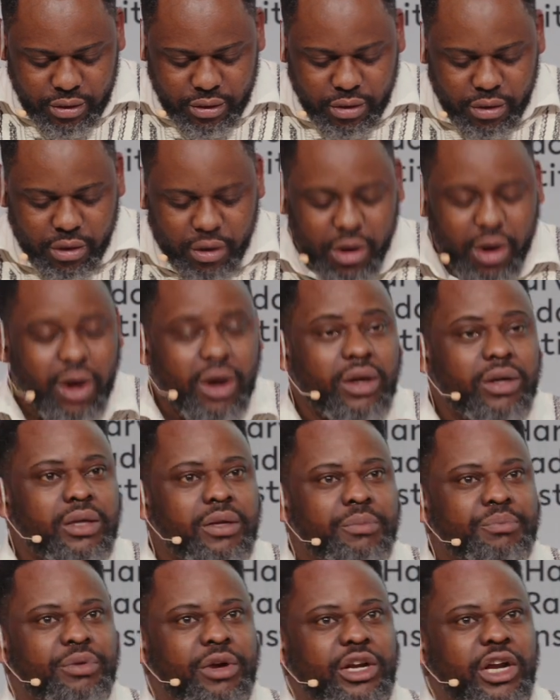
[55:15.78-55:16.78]
or
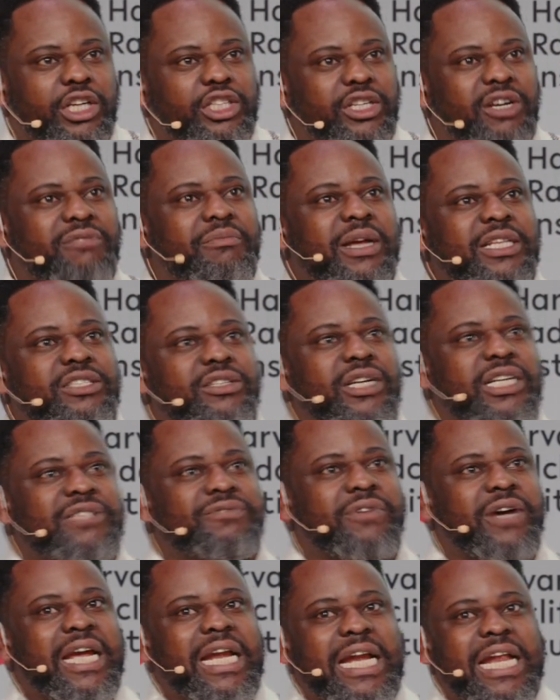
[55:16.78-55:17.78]
production of materials
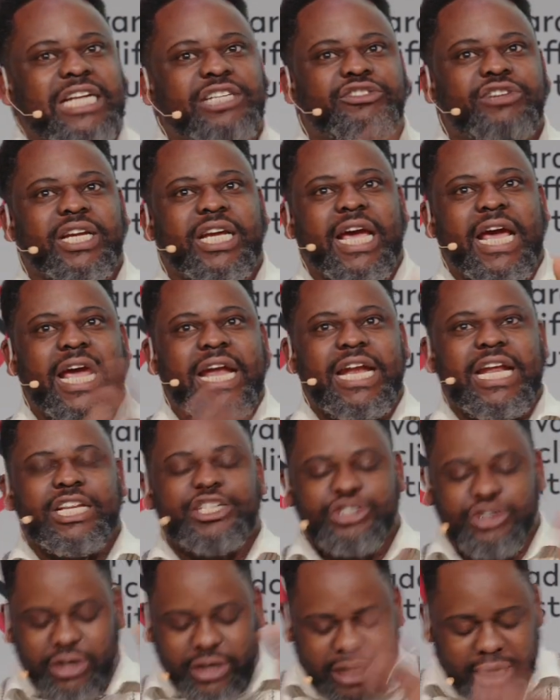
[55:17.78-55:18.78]
for electric
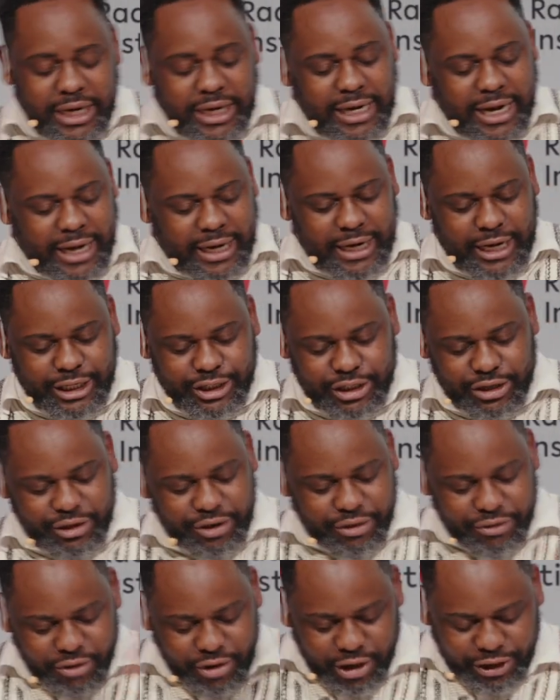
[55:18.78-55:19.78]
energy or clean energy,
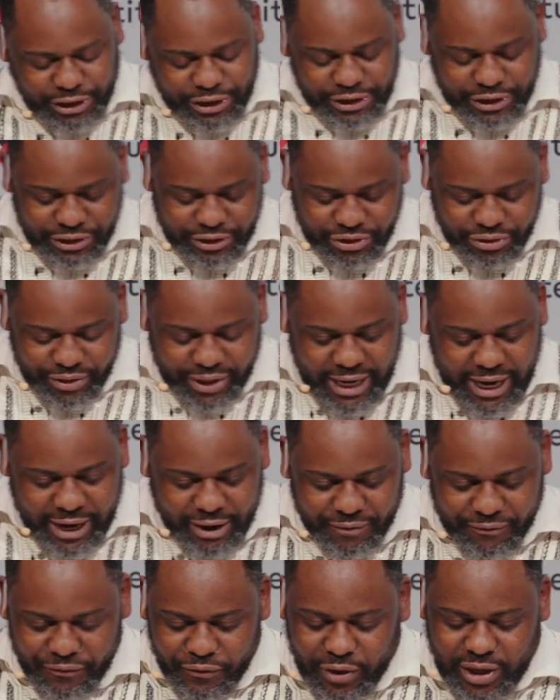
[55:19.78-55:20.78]
continues to rely
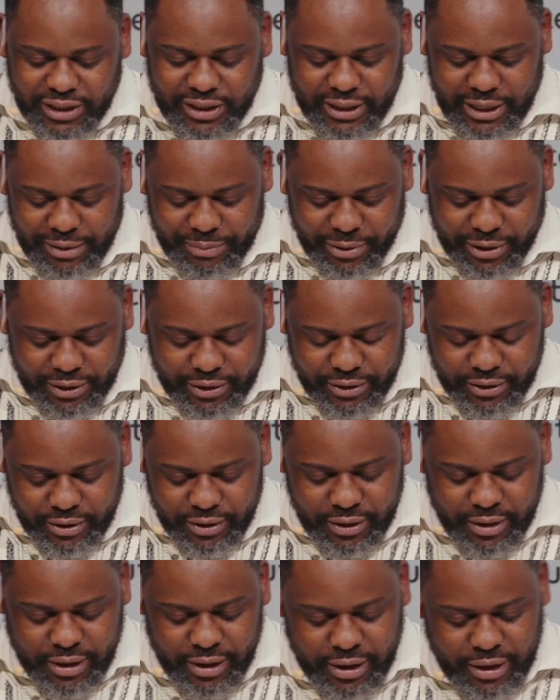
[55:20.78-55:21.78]
on forced labor
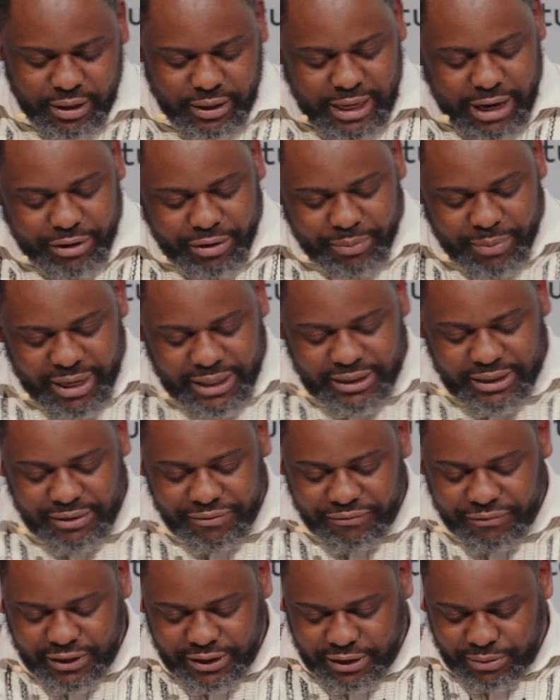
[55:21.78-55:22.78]
that remains
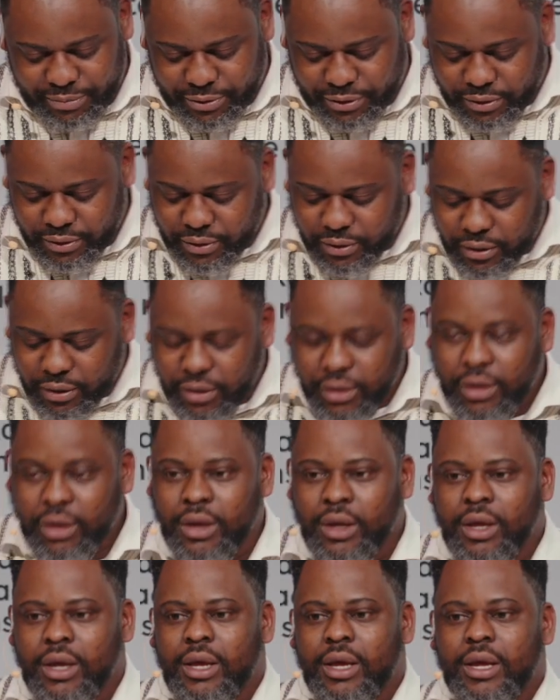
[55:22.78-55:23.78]
invisible.
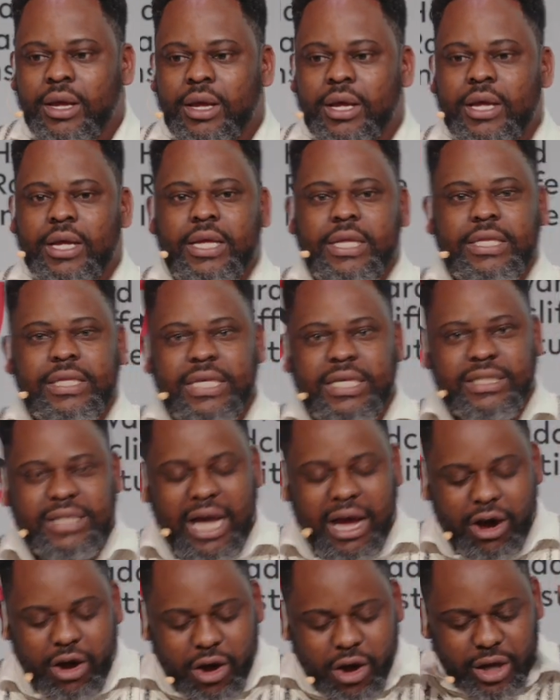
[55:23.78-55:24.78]
These
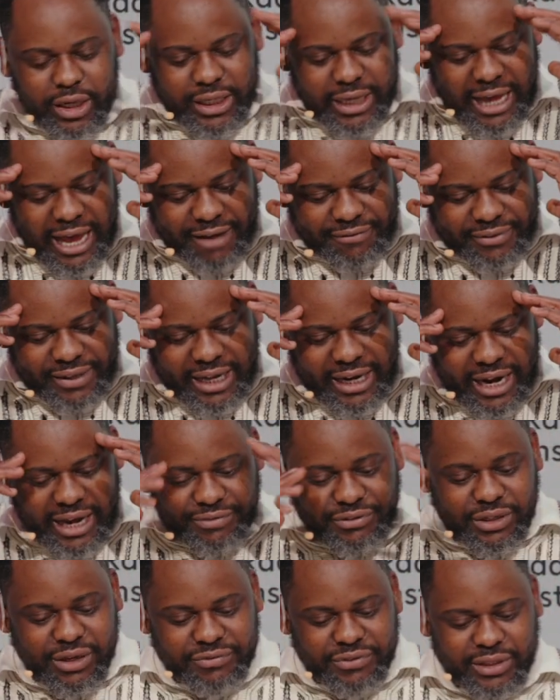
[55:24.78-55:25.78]
are all the
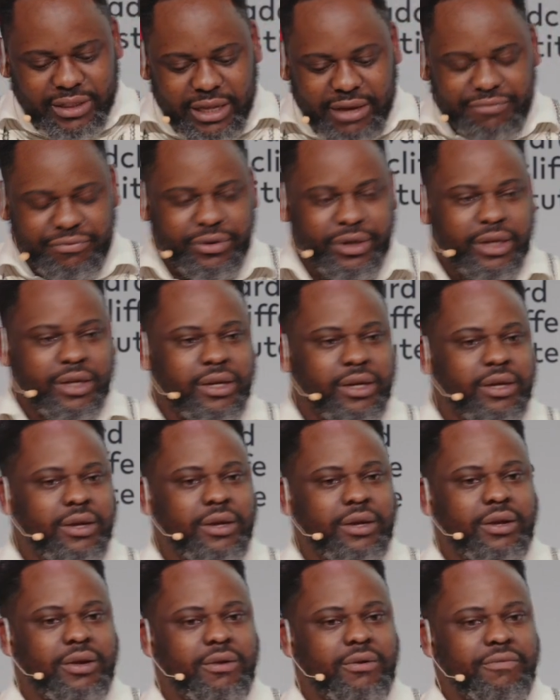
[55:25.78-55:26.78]
afterlives of slavery
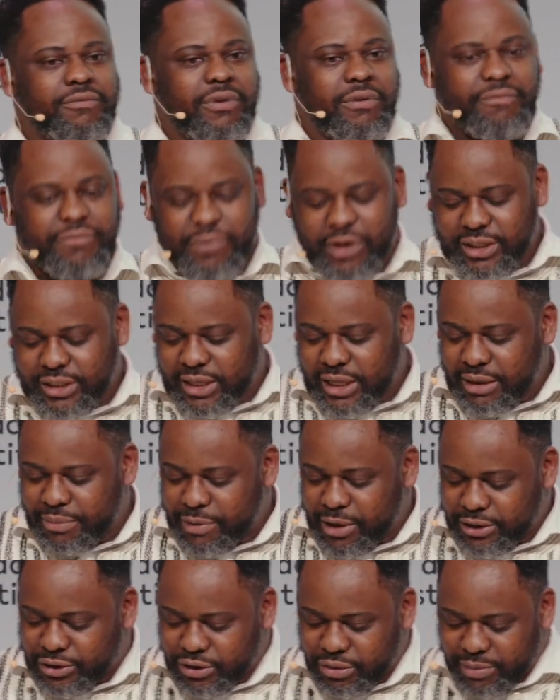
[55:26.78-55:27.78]
from forced
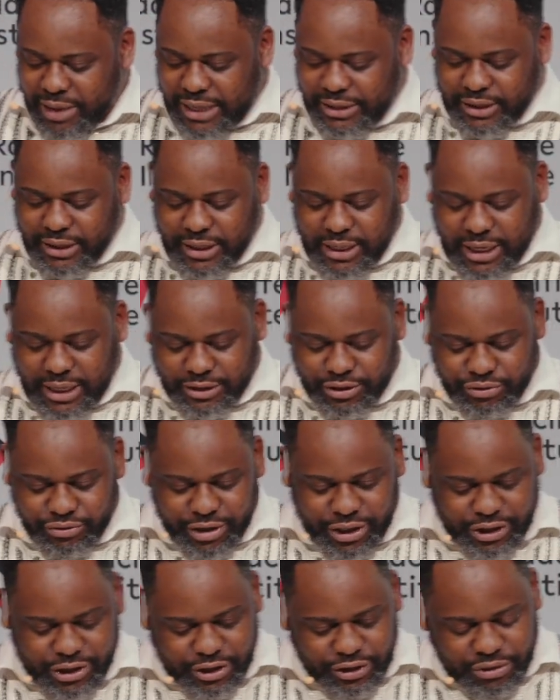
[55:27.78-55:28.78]
labor to mass
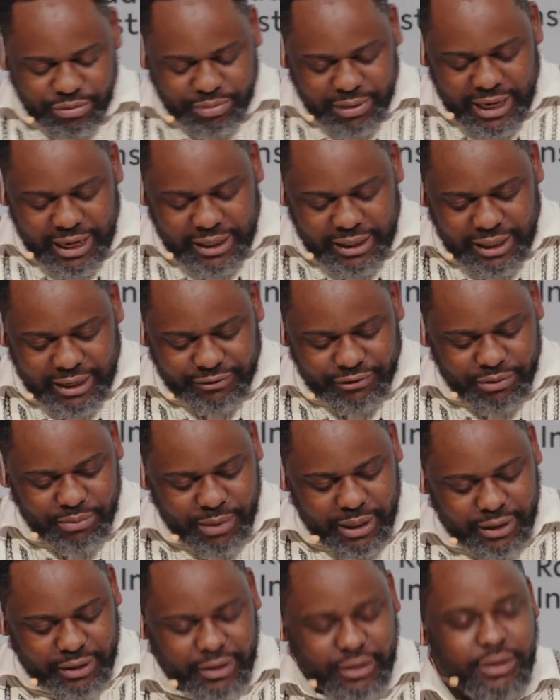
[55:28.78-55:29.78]
incarceration to Black Lives
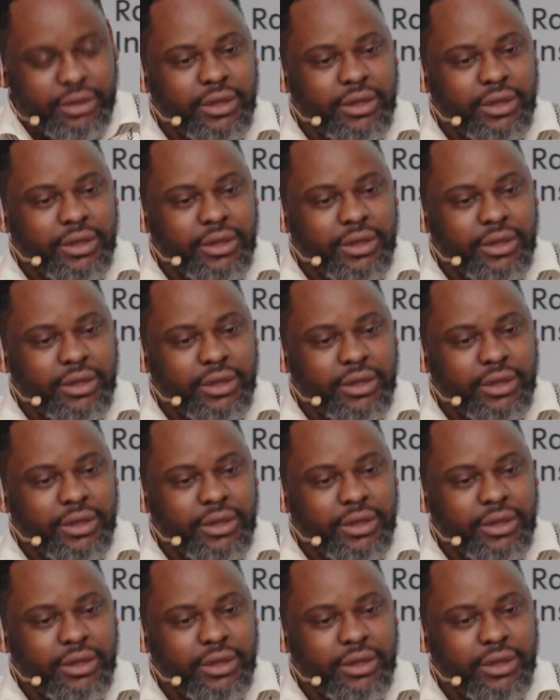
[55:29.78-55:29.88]
Matter.